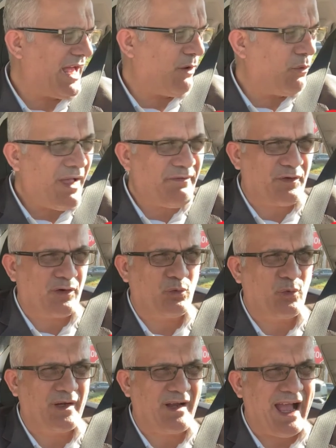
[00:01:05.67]
However,
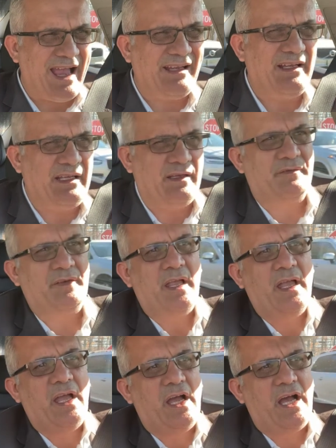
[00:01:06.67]
where I live,
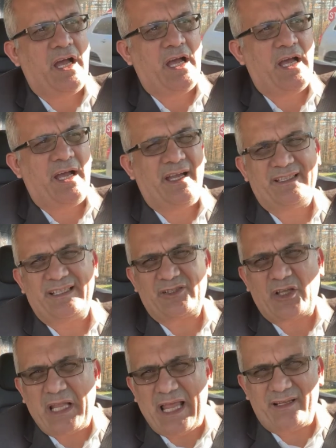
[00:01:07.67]

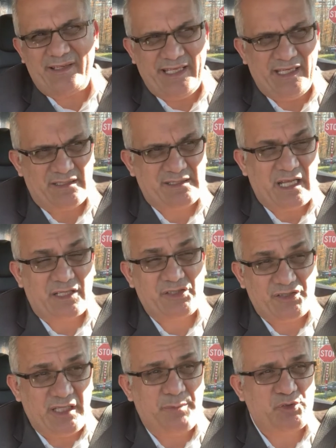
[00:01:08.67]
there's a lot of hills, like
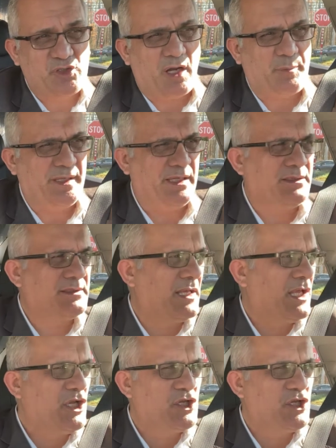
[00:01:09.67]
steep, sharp hills.